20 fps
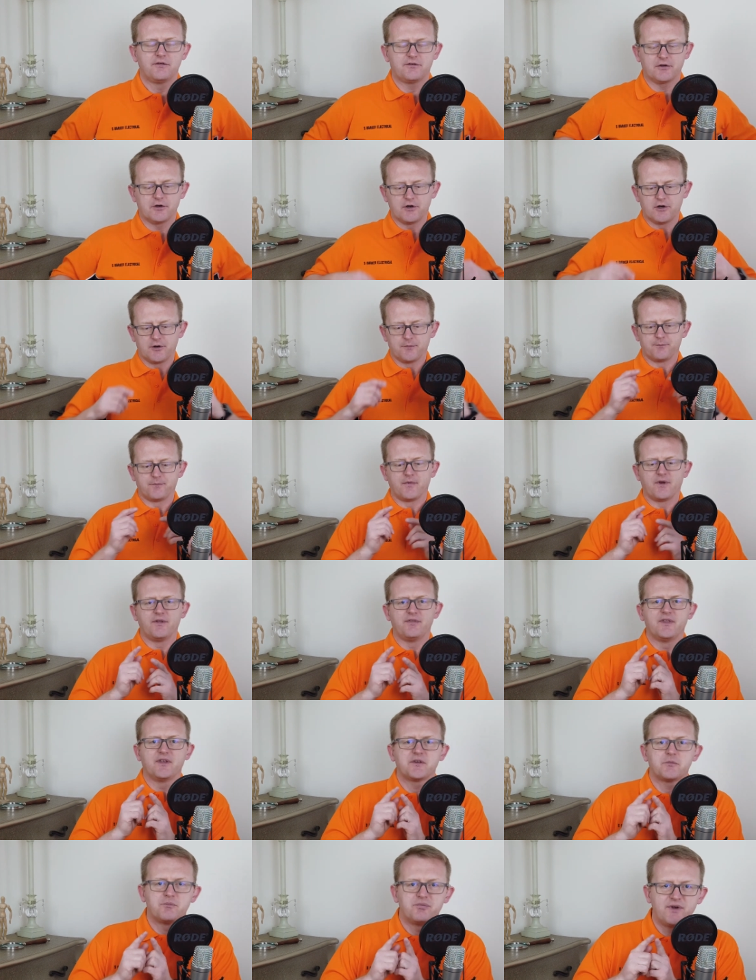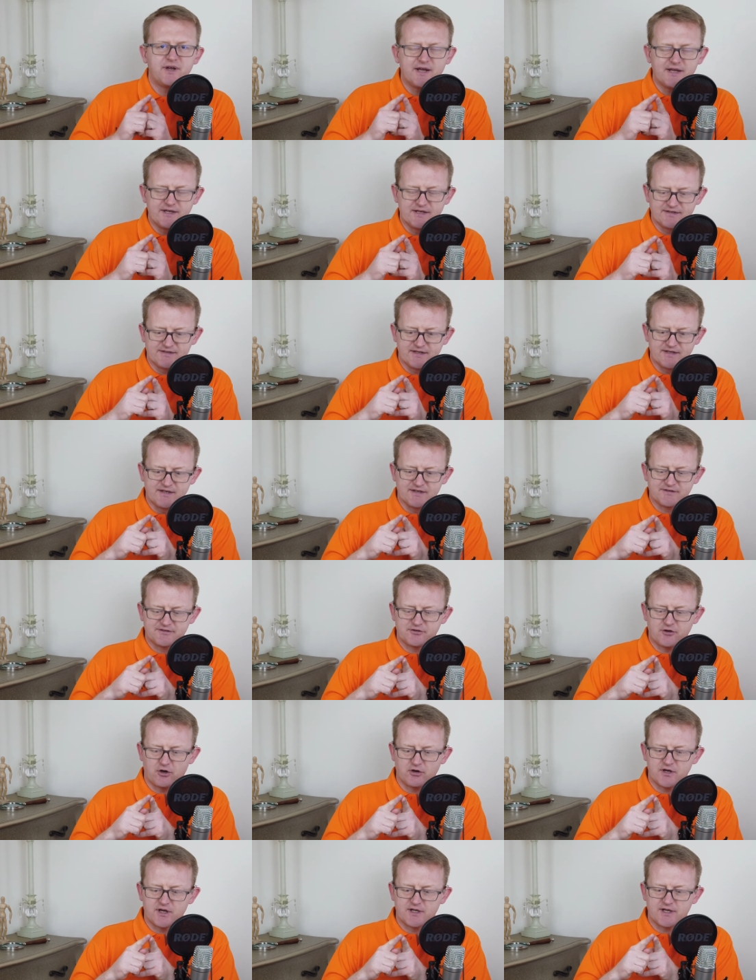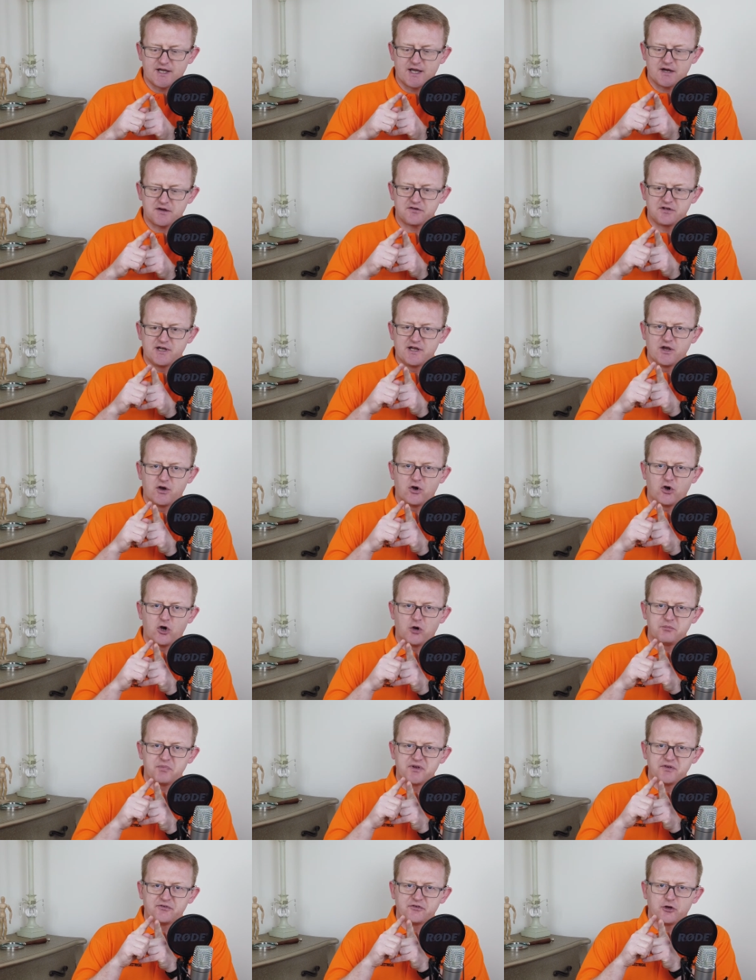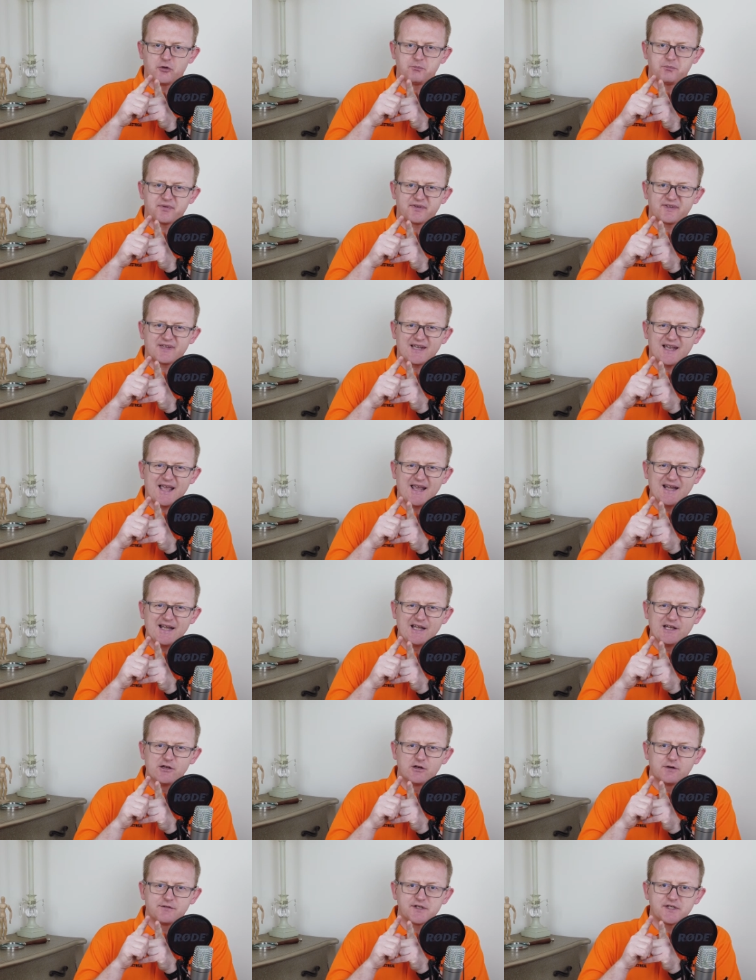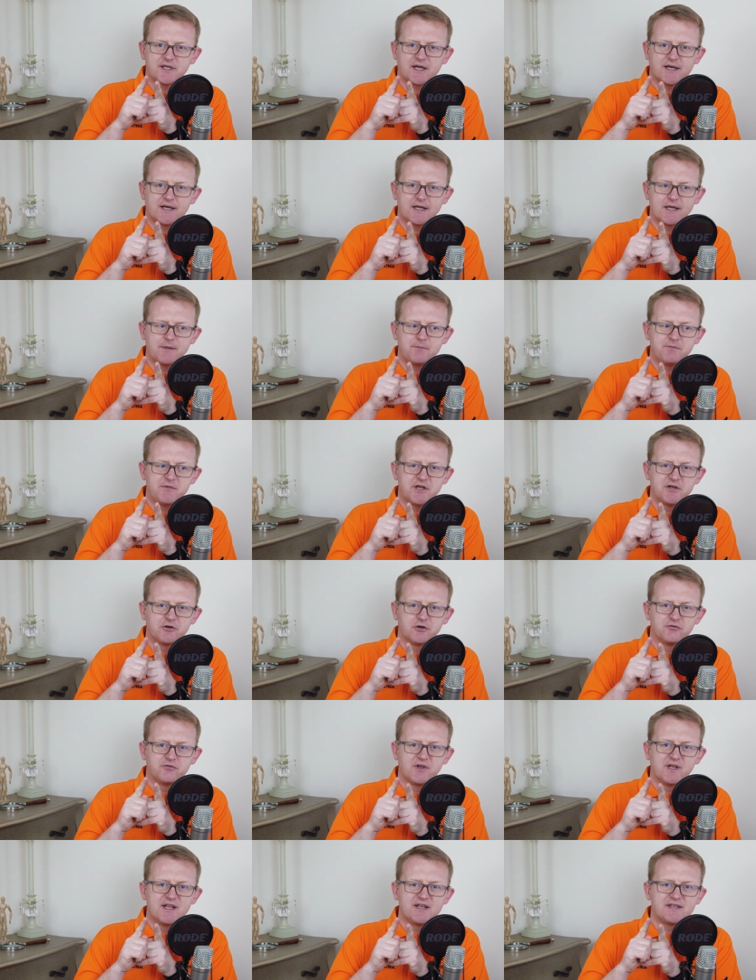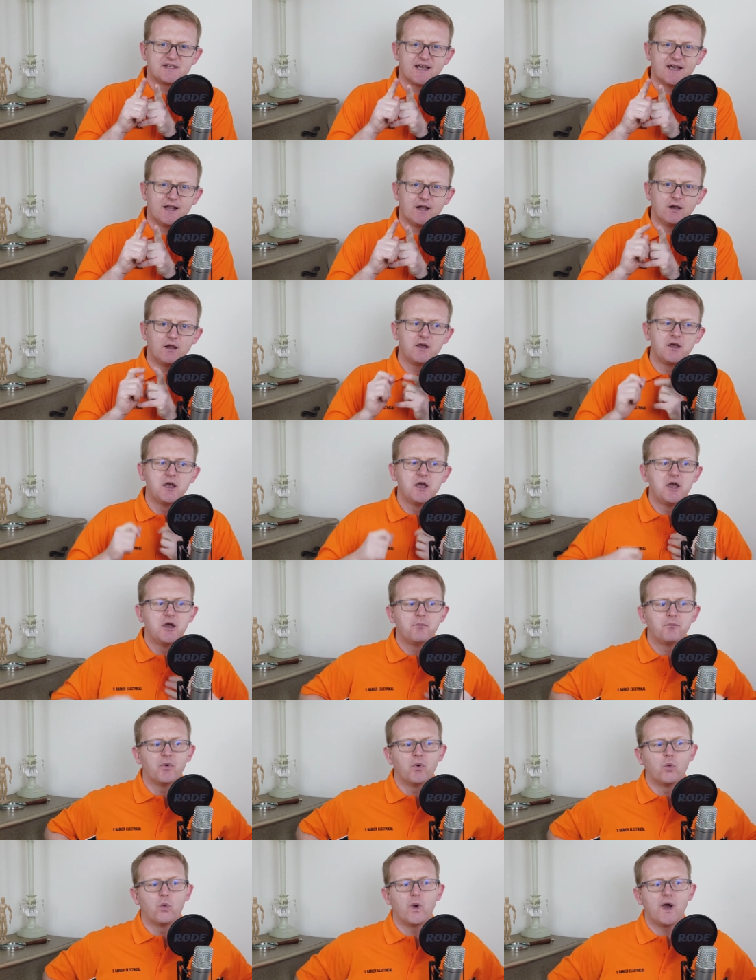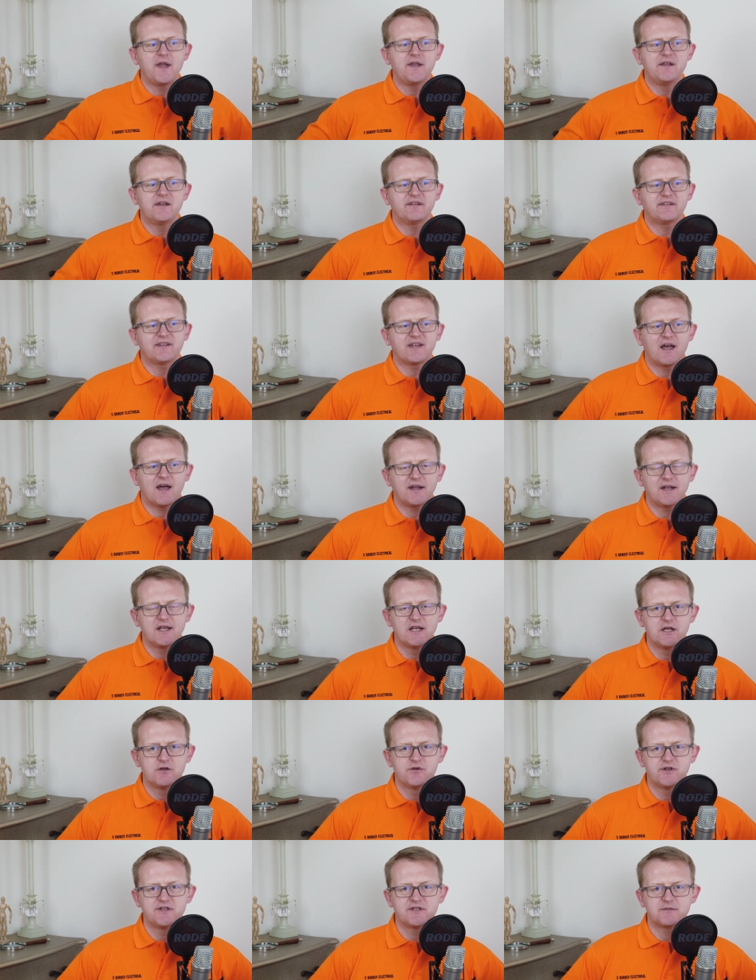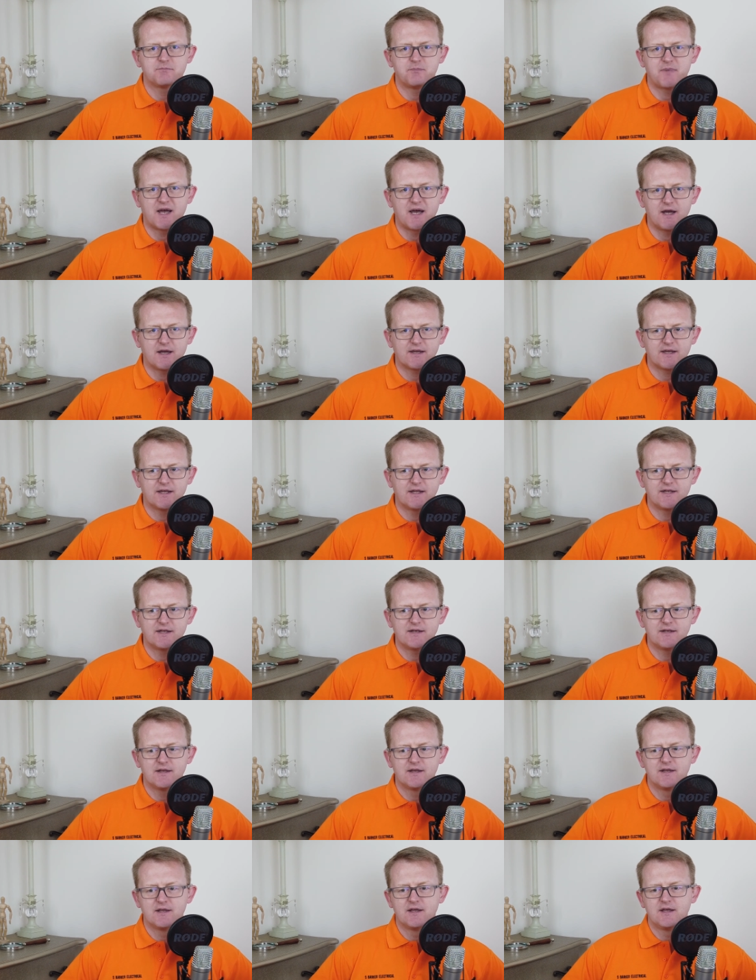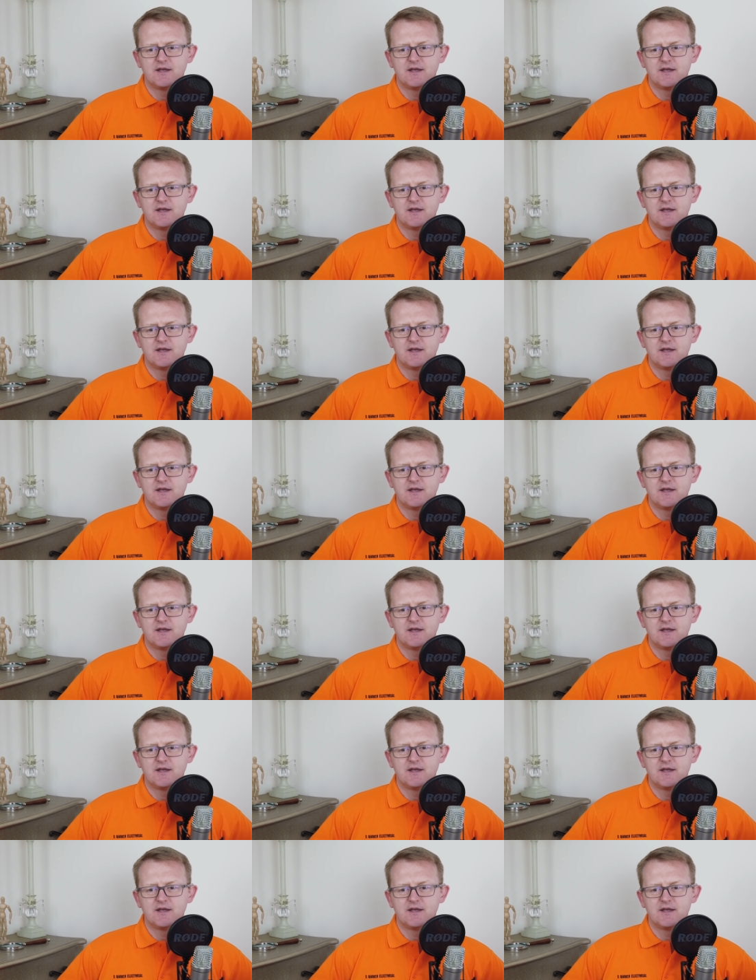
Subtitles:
So the springiness in a socket actually opens up slightly over time. You don't really tell, but when you start hearing sparking